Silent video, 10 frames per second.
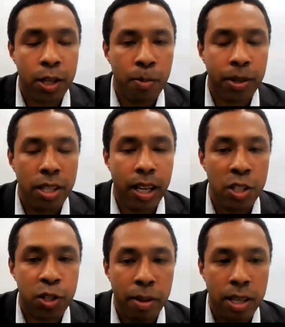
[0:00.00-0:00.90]
Vice
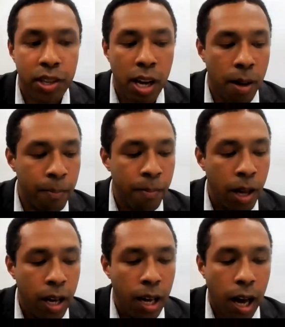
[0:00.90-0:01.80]
President speaks,
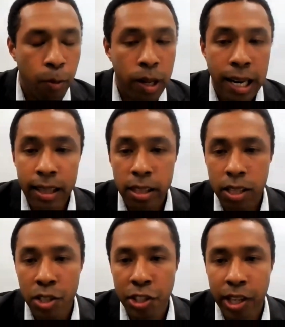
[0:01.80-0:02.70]
I will
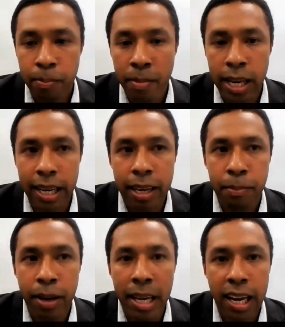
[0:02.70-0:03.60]
later share my
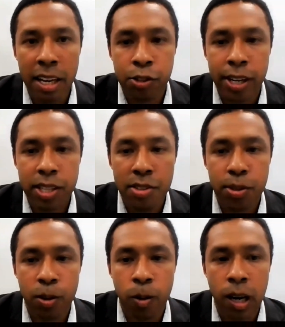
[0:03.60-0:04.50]
email address
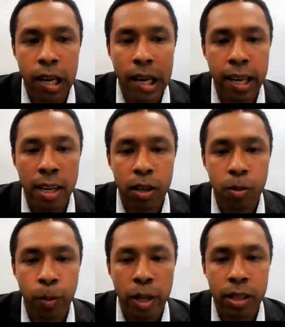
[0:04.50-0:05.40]
or a link
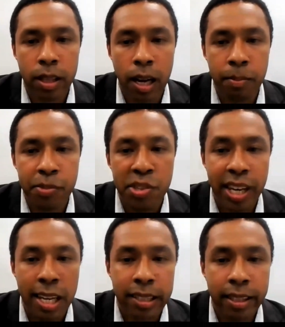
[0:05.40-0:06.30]
with
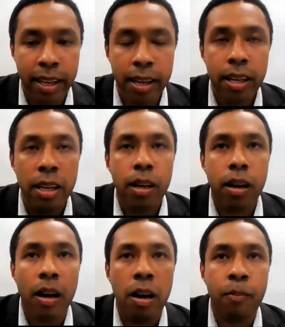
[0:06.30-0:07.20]
CLT
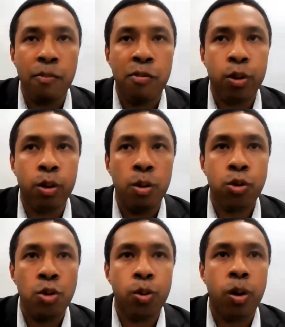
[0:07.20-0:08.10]
for
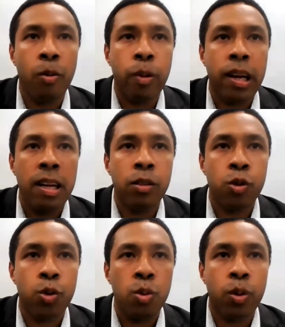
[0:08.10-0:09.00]
those who are
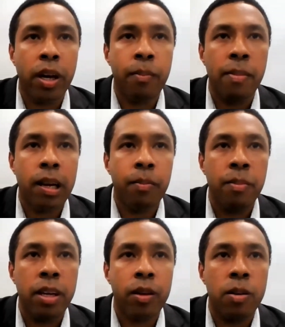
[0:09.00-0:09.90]
willing to email
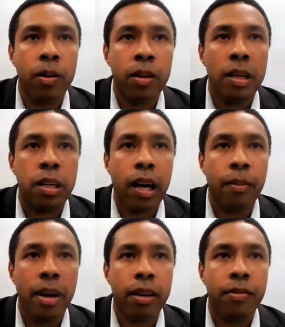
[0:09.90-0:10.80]
me on
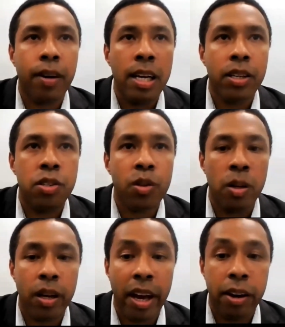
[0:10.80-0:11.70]
advice
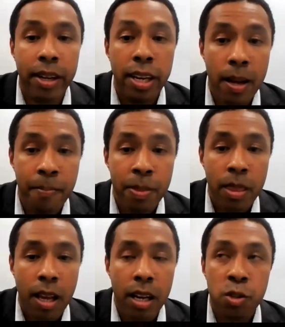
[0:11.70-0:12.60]
on career,
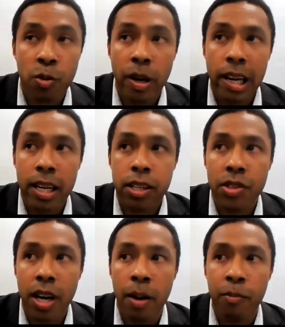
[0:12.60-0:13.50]
as well
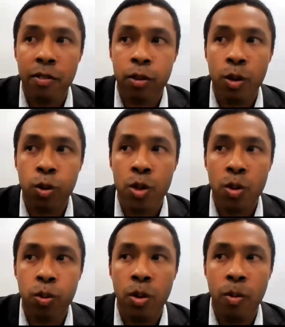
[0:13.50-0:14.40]
as for those
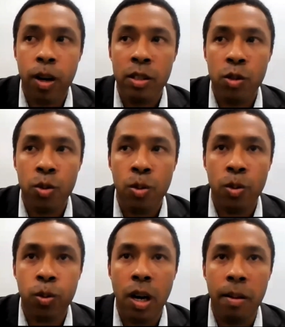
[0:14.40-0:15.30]
who would want
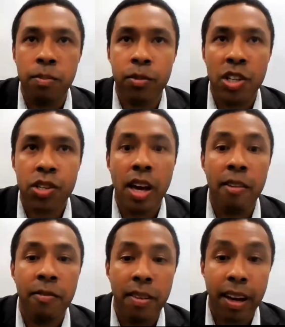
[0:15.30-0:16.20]
to just
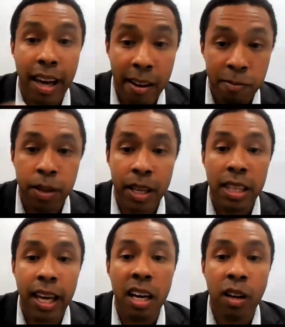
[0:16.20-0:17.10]
have me
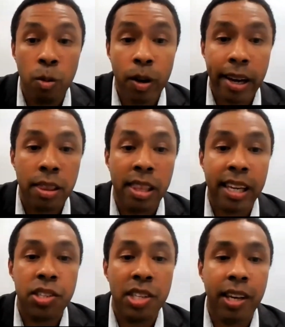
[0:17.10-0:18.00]
take a look at
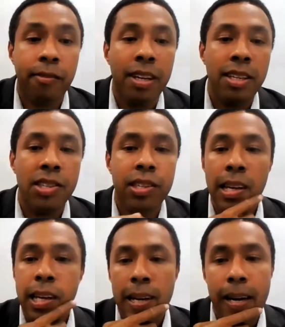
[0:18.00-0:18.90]
their CVs,
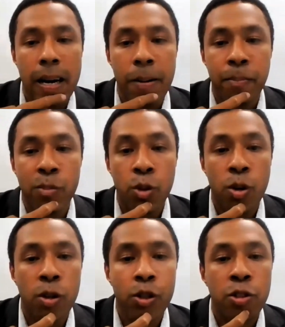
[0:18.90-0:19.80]
to
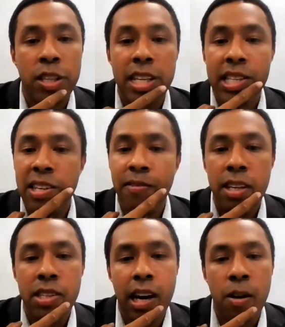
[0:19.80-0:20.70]
go through their
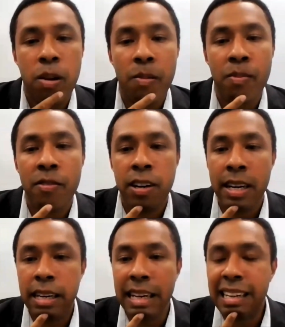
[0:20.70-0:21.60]
CVs. I will
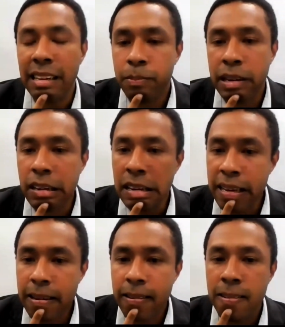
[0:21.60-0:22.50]
provide an email
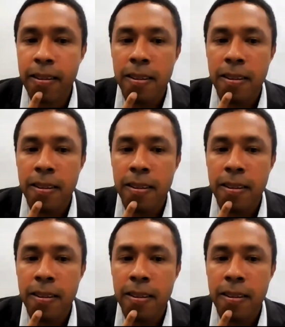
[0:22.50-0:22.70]
link